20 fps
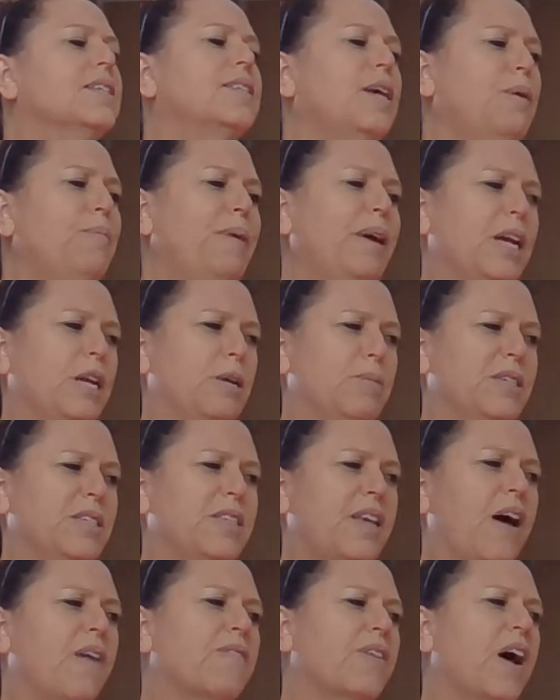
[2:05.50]
Some
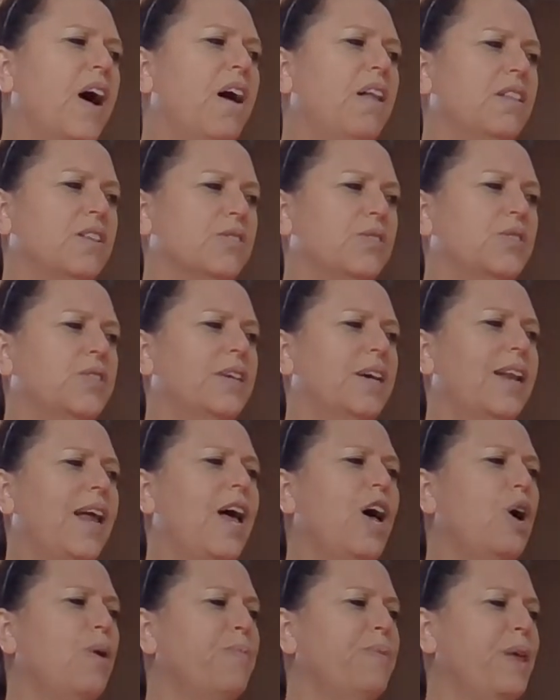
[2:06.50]
animals have colors that
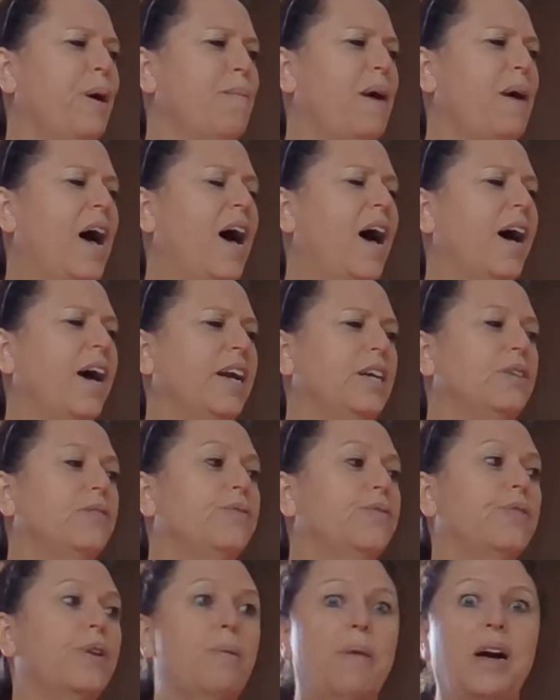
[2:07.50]
help them hide
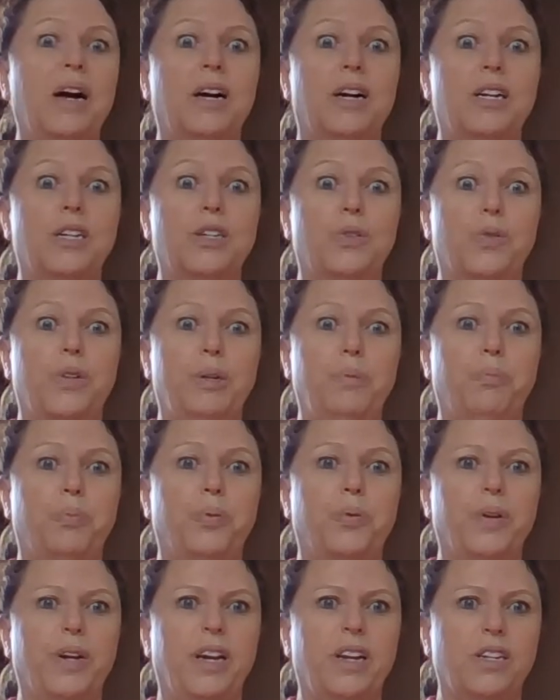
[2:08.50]
from hungry
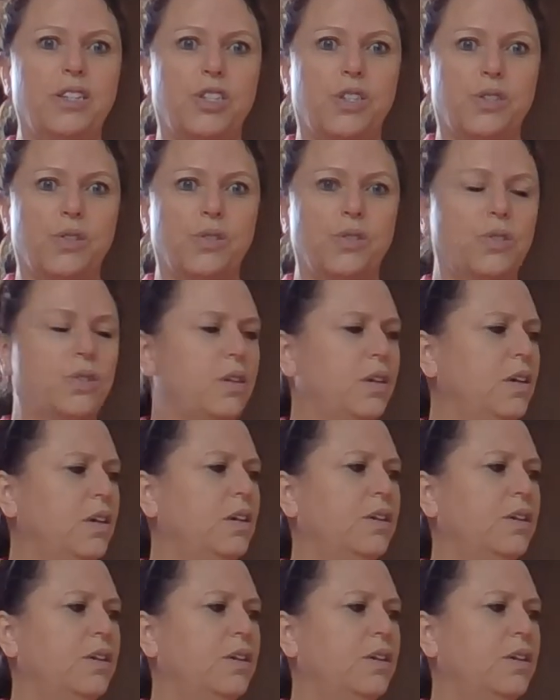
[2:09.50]
predators.